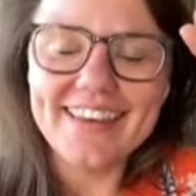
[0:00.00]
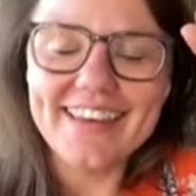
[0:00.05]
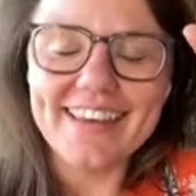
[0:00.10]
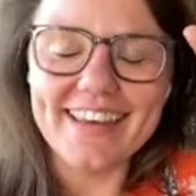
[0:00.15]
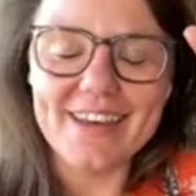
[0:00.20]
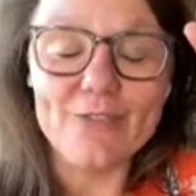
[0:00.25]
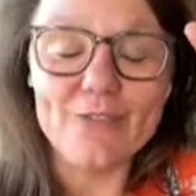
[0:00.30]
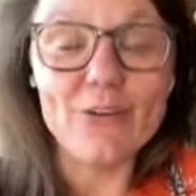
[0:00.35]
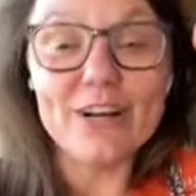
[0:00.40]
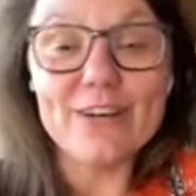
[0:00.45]

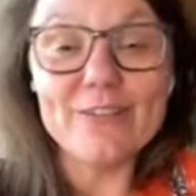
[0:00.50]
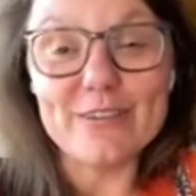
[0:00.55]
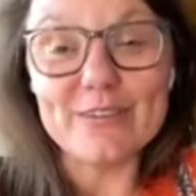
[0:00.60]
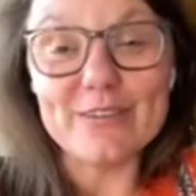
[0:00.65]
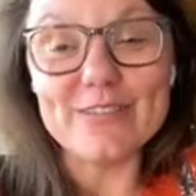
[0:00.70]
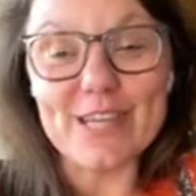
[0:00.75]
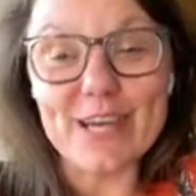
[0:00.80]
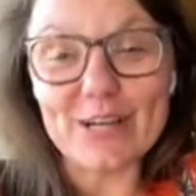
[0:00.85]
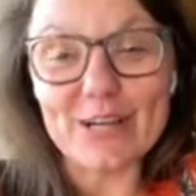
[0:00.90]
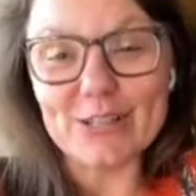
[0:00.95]
and one of
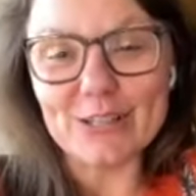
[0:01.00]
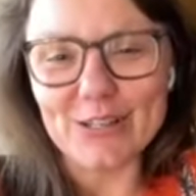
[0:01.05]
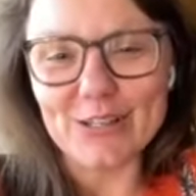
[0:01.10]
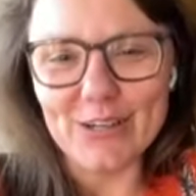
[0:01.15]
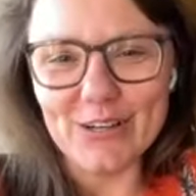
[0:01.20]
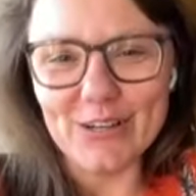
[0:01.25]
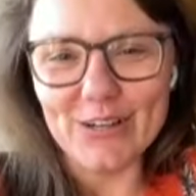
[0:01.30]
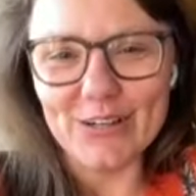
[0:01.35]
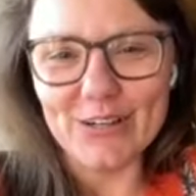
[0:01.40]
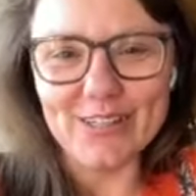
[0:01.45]
them is actually
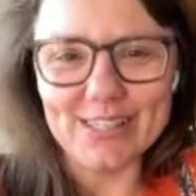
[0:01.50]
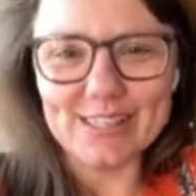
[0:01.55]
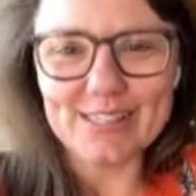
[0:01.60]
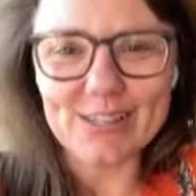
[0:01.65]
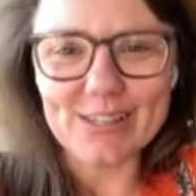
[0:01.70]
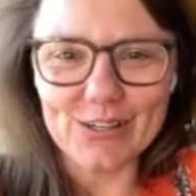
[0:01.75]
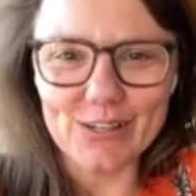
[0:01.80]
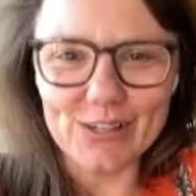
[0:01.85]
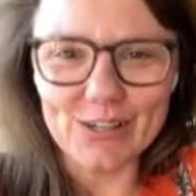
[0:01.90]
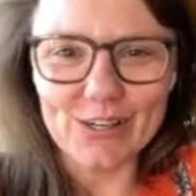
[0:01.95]
on
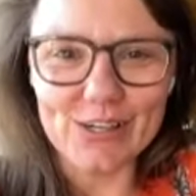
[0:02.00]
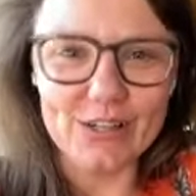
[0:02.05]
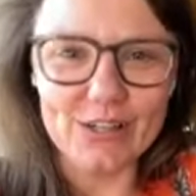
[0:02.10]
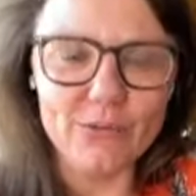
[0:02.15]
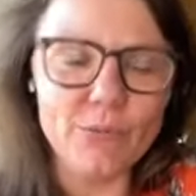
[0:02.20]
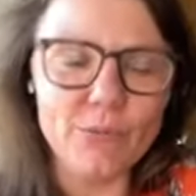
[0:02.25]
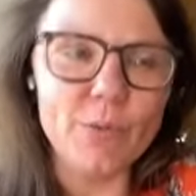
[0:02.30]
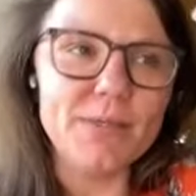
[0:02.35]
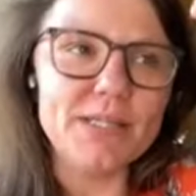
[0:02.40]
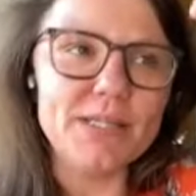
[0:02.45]
this
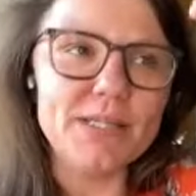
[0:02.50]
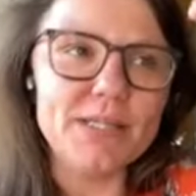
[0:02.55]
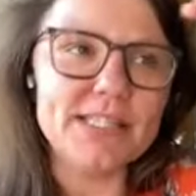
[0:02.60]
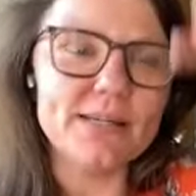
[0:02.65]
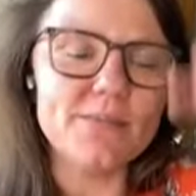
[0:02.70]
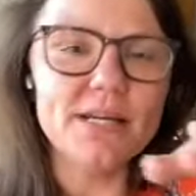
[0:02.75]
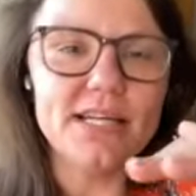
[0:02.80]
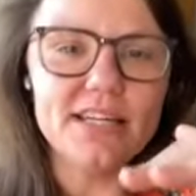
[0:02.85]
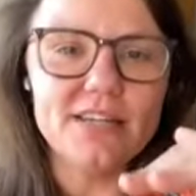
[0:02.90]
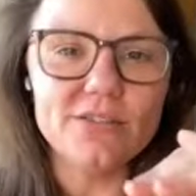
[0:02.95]
call would be
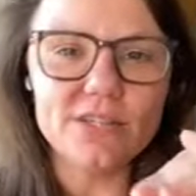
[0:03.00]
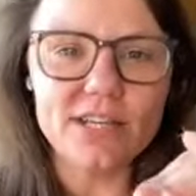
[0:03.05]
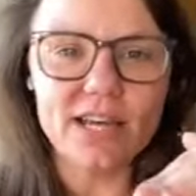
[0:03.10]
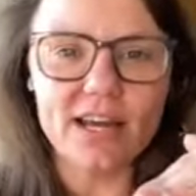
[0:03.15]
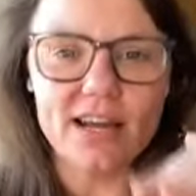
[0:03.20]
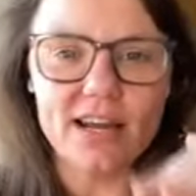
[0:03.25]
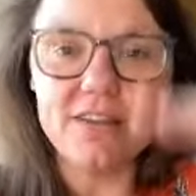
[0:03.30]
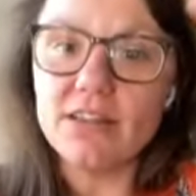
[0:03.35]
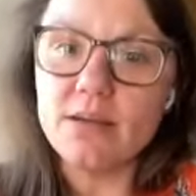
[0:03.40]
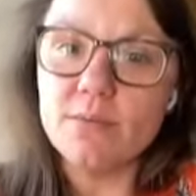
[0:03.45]
somebody who's
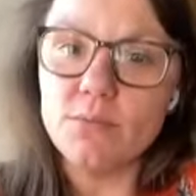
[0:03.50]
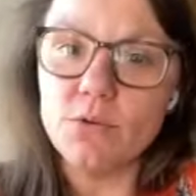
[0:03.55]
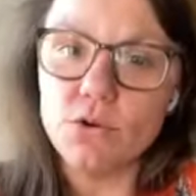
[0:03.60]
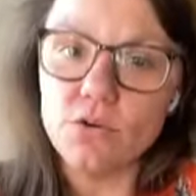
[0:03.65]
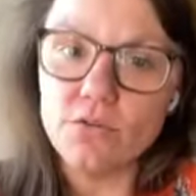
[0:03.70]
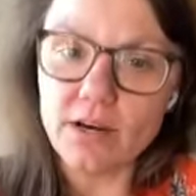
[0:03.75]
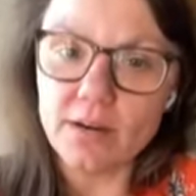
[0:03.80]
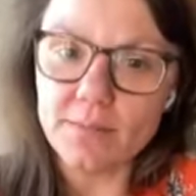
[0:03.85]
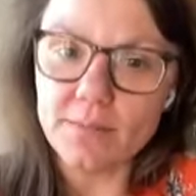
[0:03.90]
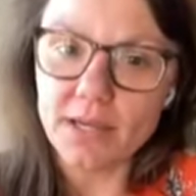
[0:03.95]
kind of in the
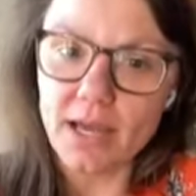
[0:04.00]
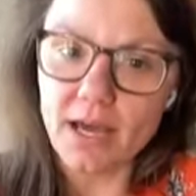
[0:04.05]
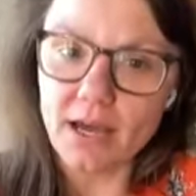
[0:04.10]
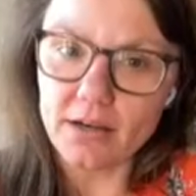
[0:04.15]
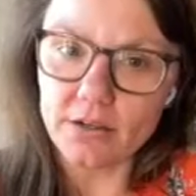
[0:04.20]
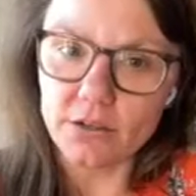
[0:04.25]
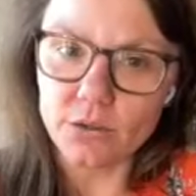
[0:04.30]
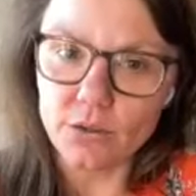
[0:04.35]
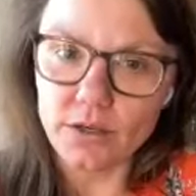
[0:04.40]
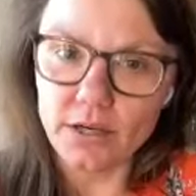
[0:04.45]
move up
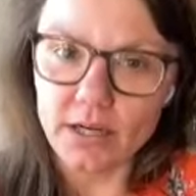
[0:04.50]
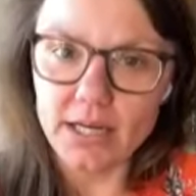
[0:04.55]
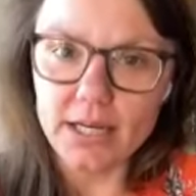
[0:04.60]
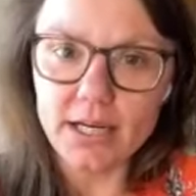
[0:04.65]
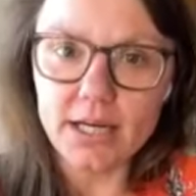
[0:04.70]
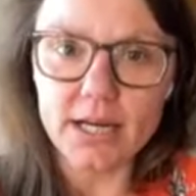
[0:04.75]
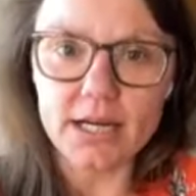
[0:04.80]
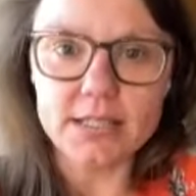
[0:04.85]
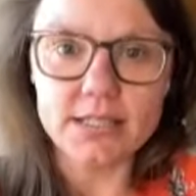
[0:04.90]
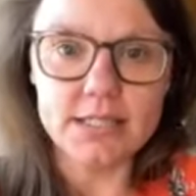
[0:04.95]

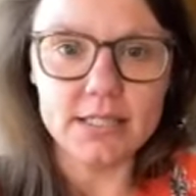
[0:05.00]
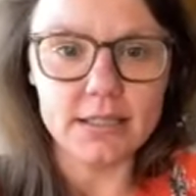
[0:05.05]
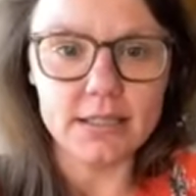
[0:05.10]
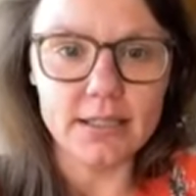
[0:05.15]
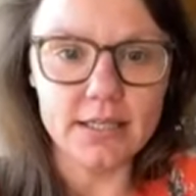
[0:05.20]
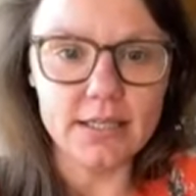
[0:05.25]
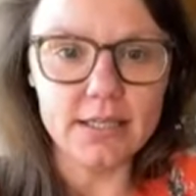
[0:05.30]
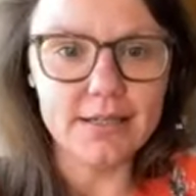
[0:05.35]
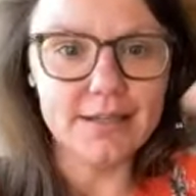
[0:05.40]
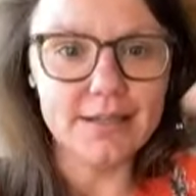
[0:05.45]
category
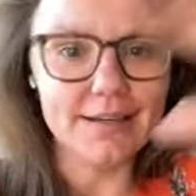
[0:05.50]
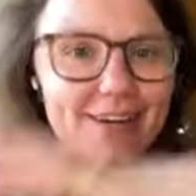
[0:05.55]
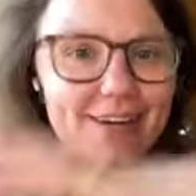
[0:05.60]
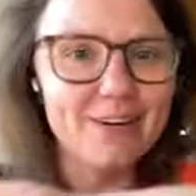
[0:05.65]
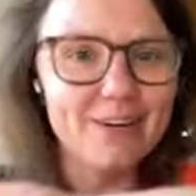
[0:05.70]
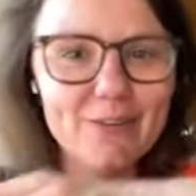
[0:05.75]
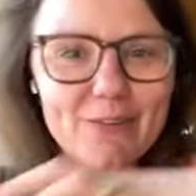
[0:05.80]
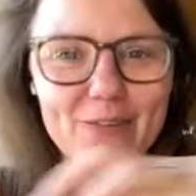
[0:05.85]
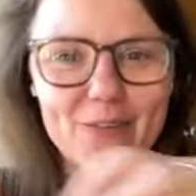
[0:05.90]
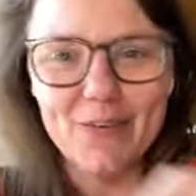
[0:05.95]
ideally
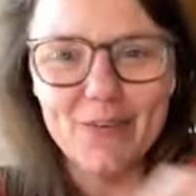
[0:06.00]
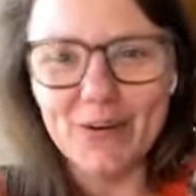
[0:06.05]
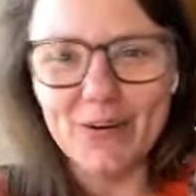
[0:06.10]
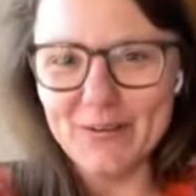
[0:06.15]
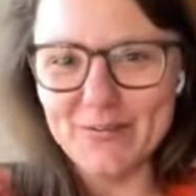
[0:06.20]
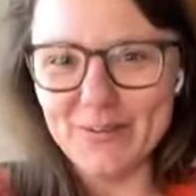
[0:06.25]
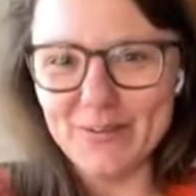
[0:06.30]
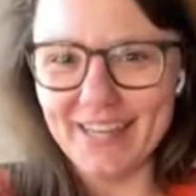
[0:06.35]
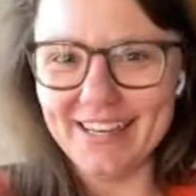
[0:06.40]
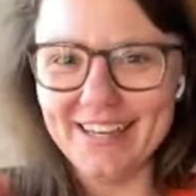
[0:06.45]
a
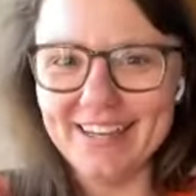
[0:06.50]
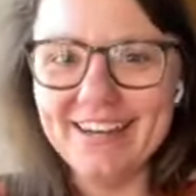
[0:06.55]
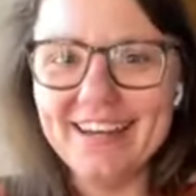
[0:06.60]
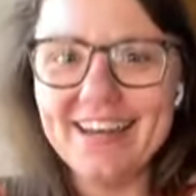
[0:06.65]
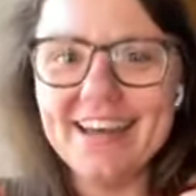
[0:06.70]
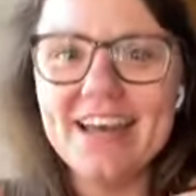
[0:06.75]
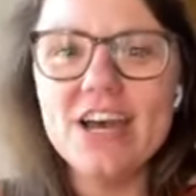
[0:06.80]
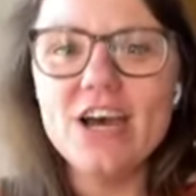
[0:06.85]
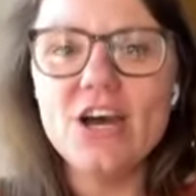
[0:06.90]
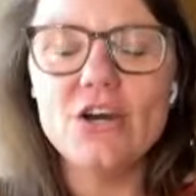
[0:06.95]
woman
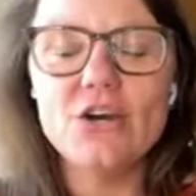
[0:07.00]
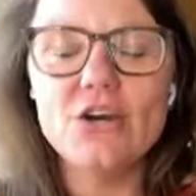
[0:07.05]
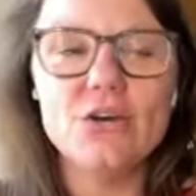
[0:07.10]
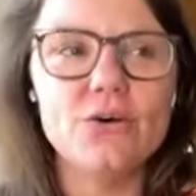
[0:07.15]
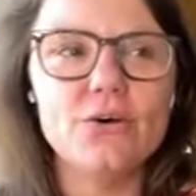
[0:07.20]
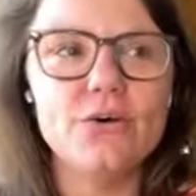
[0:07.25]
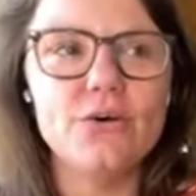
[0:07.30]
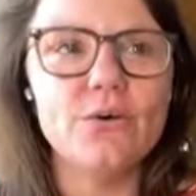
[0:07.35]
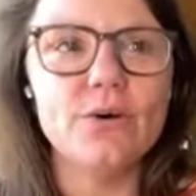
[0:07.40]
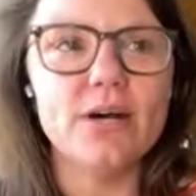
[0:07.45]

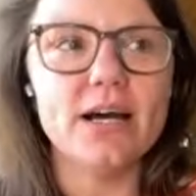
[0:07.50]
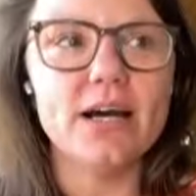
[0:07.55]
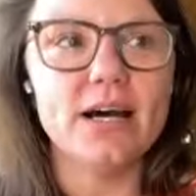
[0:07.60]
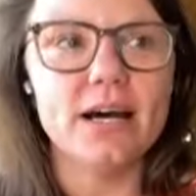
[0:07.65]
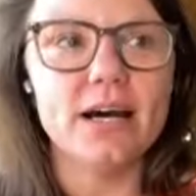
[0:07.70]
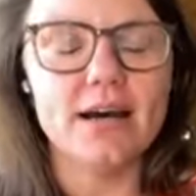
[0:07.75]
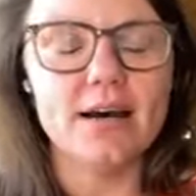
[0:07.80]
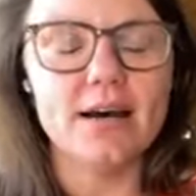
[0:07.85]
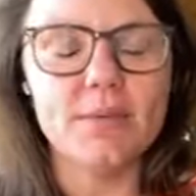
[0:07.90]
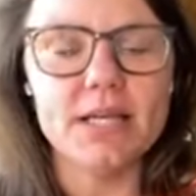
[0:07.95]
who
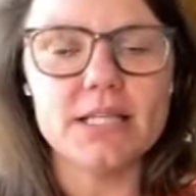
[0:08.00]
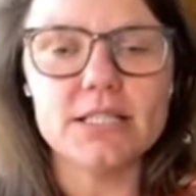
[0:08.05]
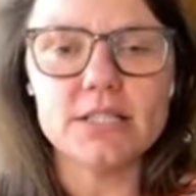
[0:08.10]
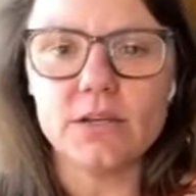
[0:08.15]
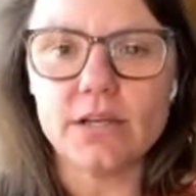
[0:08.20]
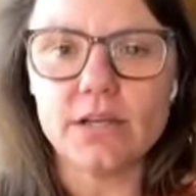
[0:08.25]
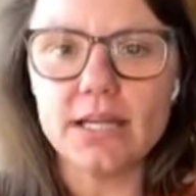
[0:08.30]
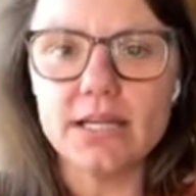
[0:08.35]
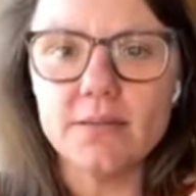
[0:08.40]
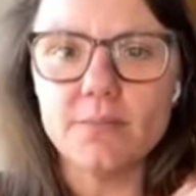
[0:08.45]
um, is
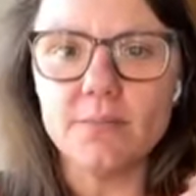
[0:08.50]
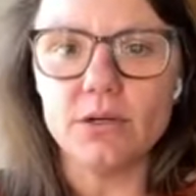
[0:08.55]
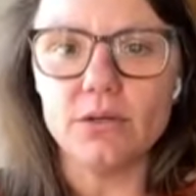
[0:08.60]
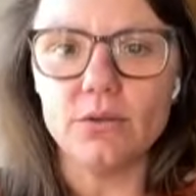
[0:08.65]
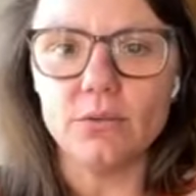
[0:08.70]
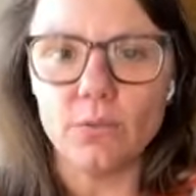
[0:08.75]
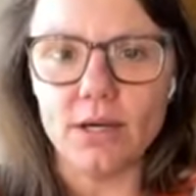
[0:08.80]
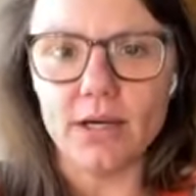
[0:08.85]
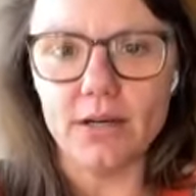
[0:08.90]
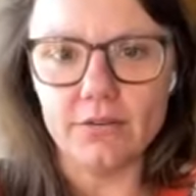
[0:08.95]
looking to
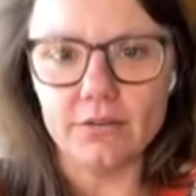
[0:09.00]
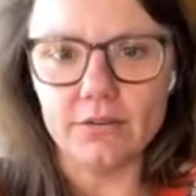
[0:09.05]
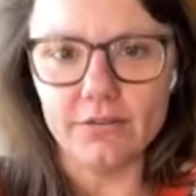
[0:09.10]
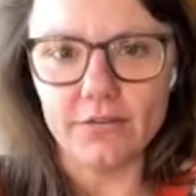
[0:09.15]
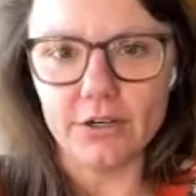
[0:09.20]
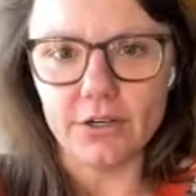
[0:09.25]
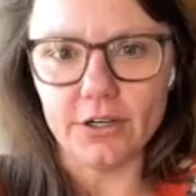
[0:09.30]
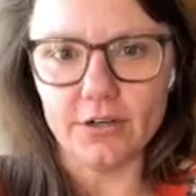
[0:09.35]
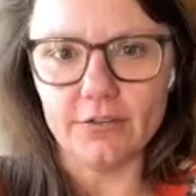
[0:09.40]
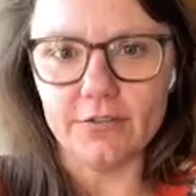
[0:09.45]
build wealth
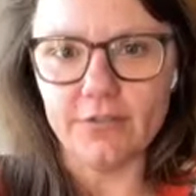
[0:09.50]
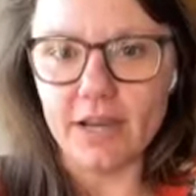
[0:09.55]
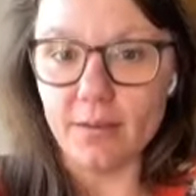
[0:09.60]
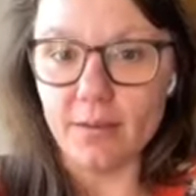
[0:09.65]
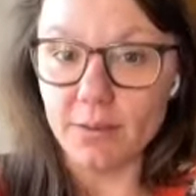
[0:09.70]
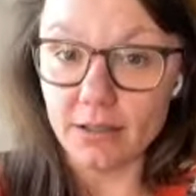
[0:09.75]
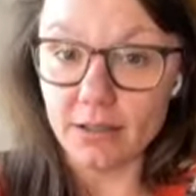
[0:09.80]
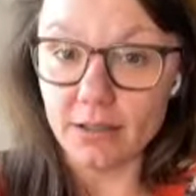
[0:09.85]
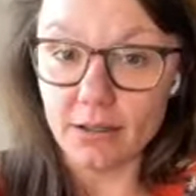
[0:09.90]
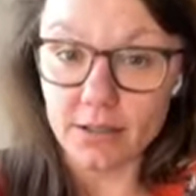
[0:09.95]
for her
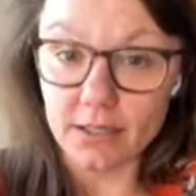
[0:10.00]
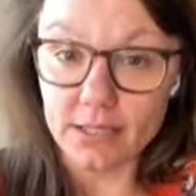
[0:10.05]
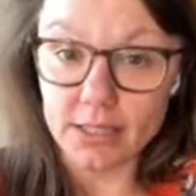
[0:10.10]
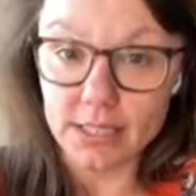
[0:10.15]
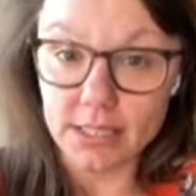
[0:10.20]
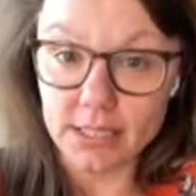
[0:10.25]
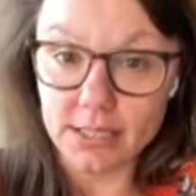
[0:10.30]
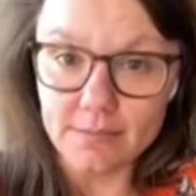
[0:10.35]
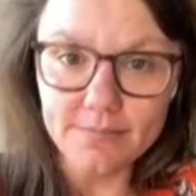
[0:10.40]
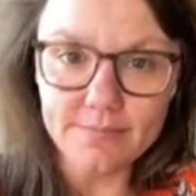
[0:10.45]
family long
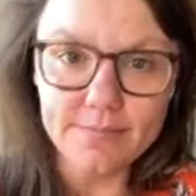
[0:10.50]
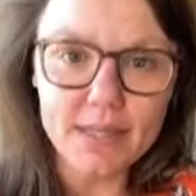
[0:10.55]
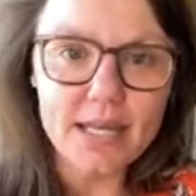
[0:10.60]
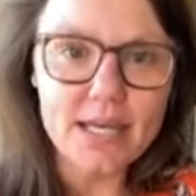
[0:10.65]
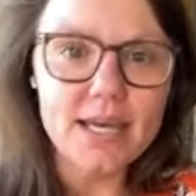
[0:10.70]
term